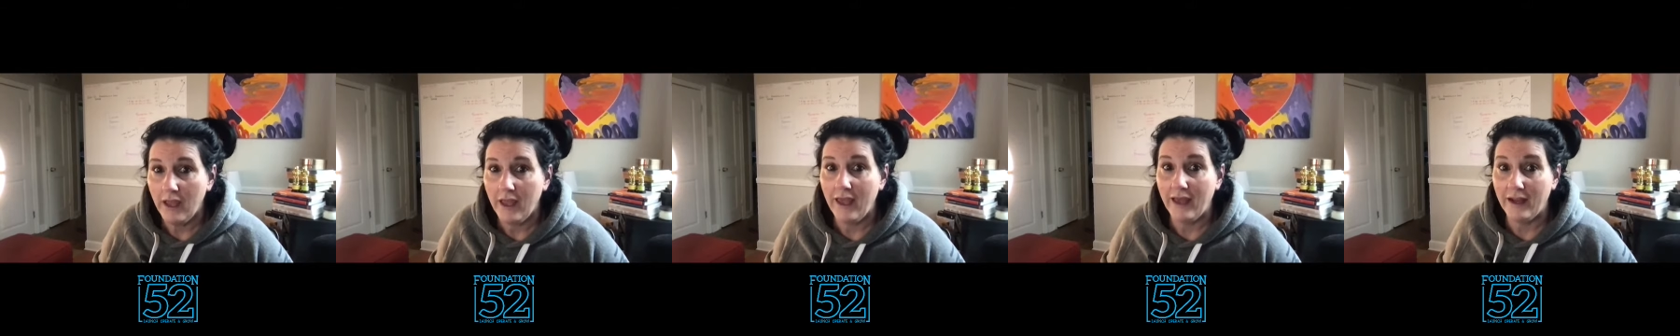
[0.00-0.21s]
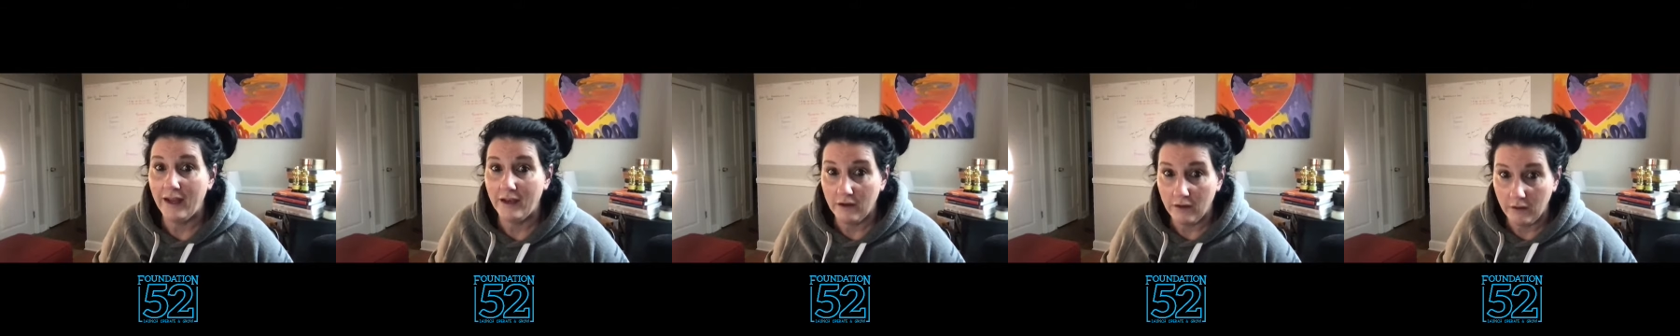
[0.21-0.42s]

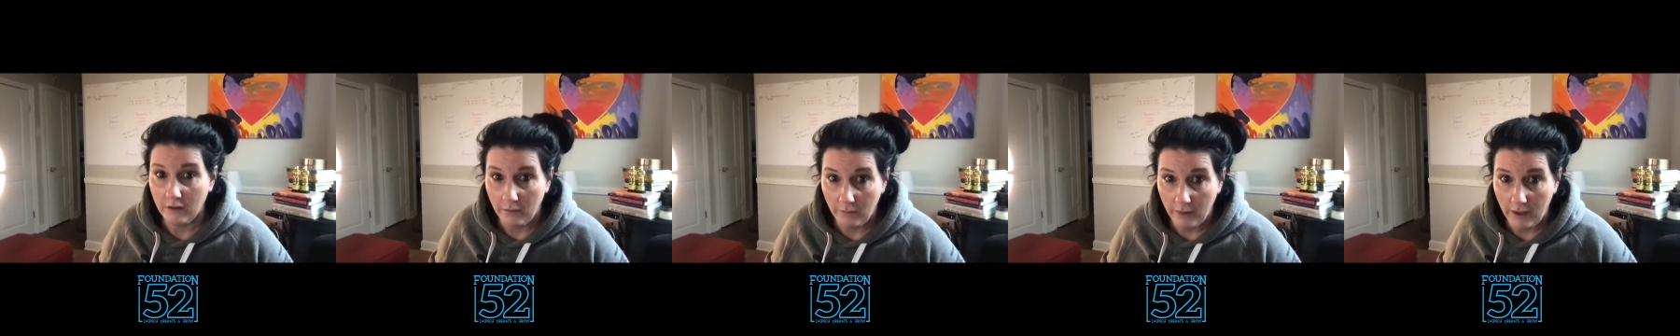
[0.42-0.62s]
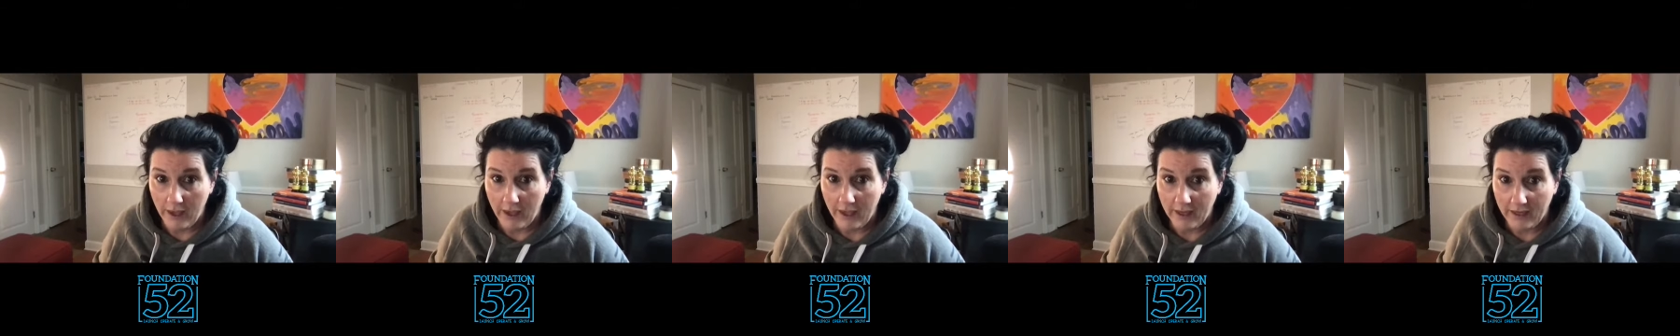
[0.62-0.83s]
at an,
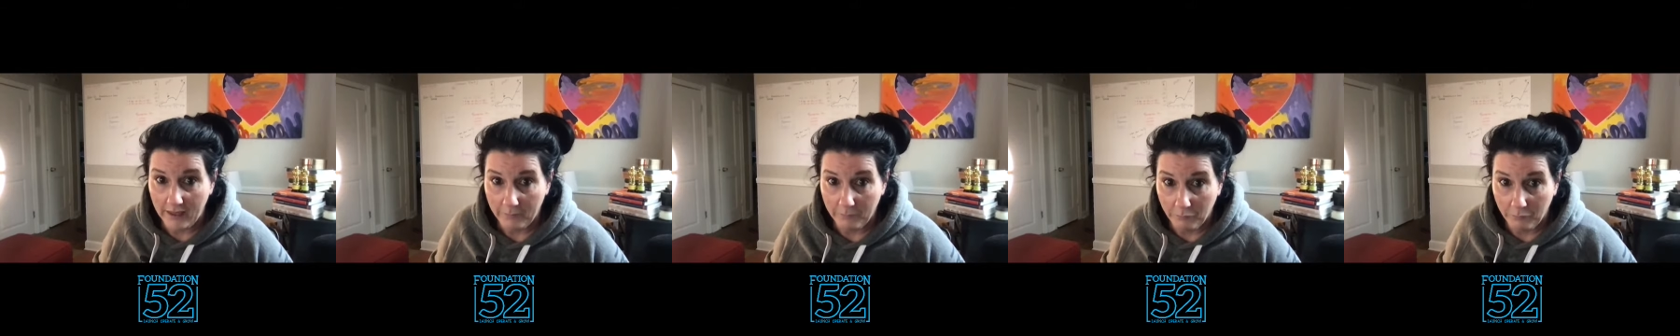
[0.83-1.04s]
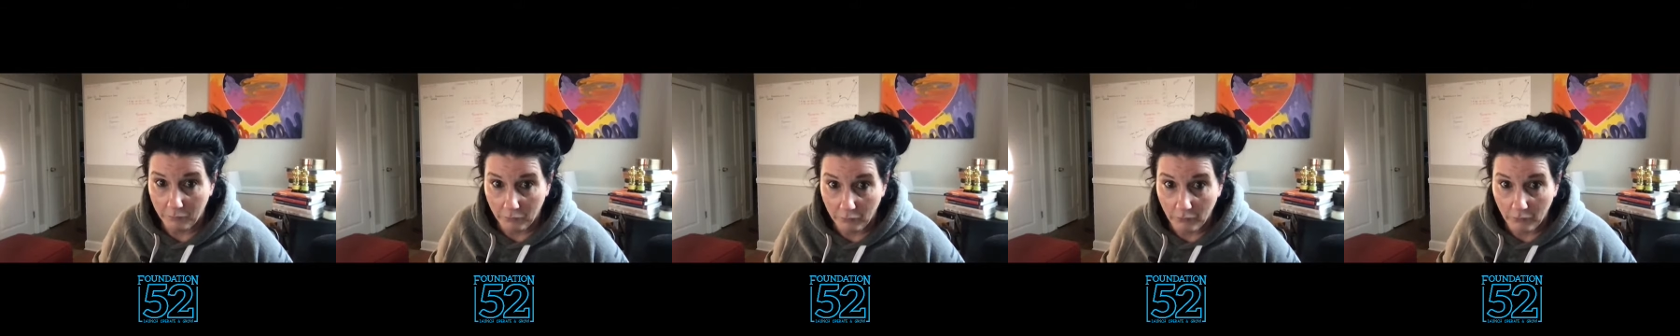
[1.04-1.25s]
at a
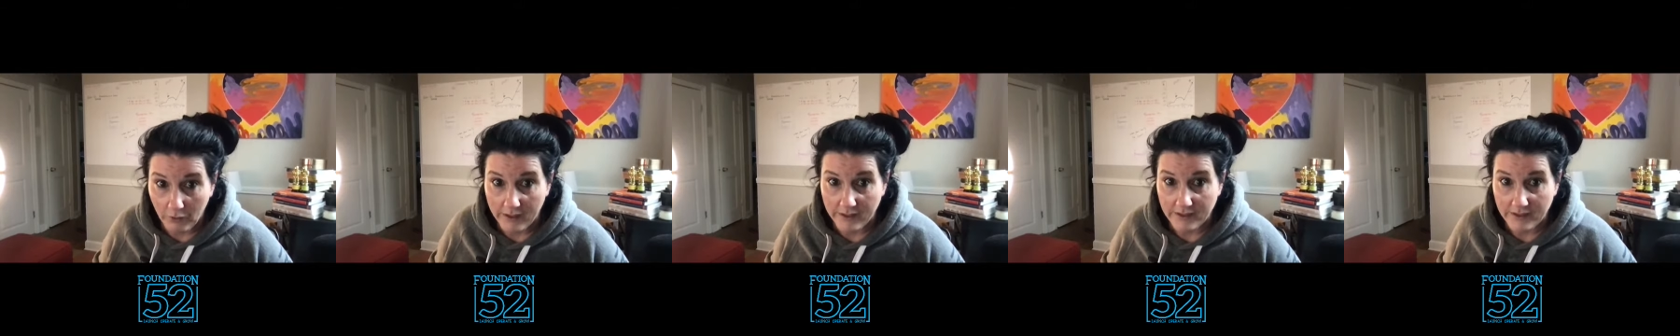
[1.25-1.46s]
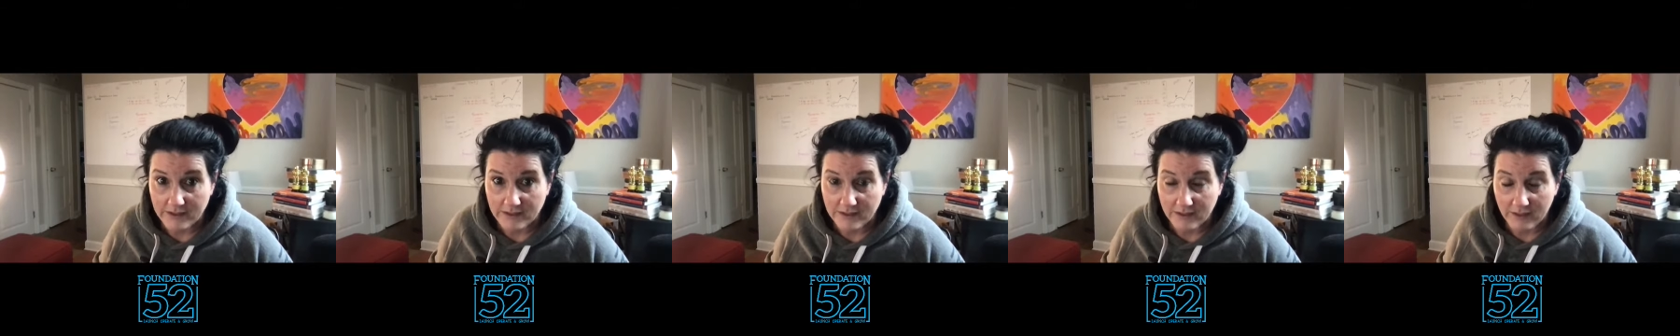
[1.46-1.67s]

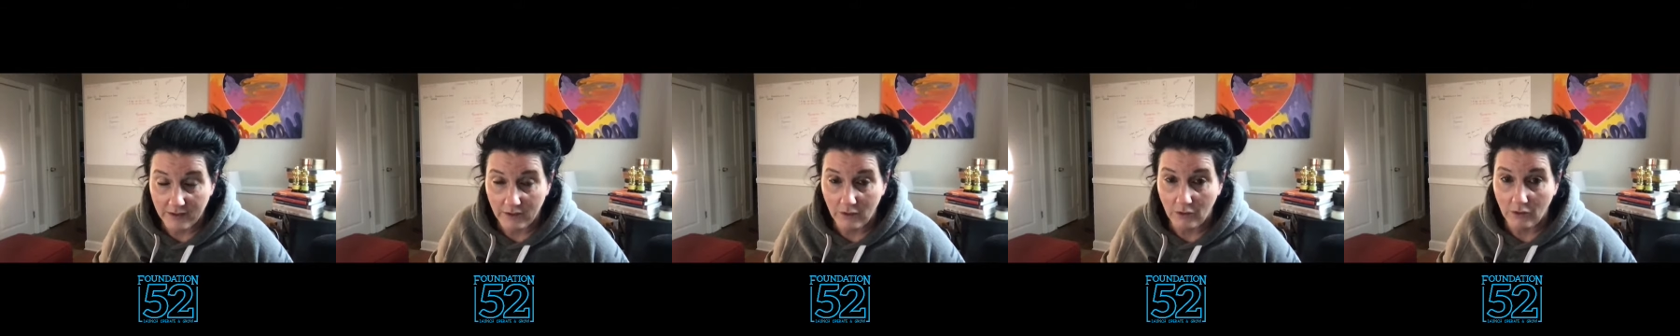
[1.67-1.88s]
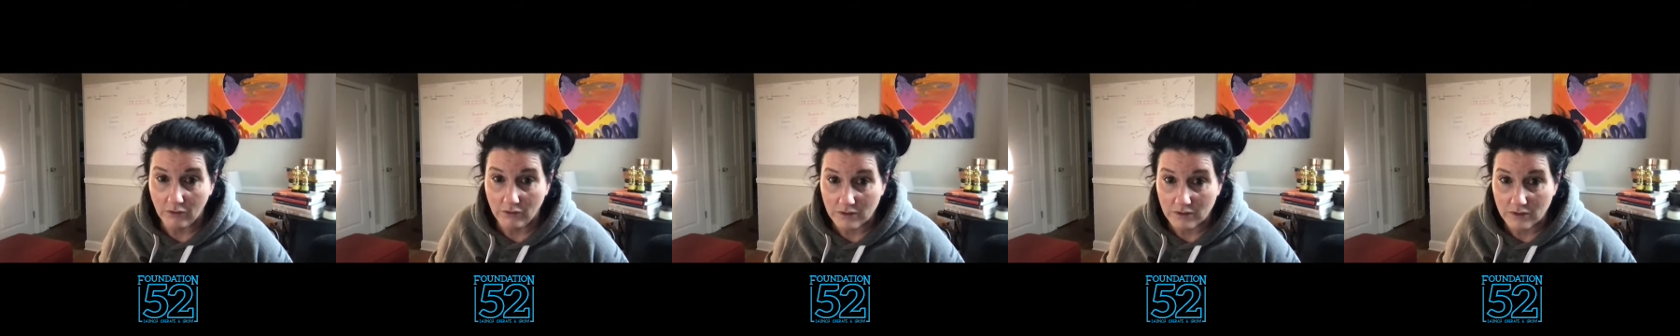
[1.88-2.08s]
price that
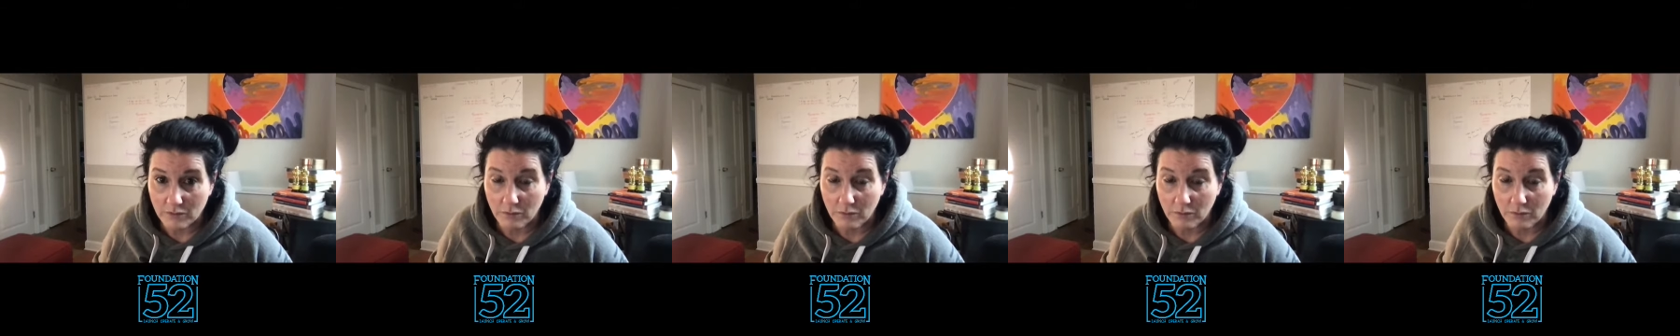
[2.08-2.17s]
all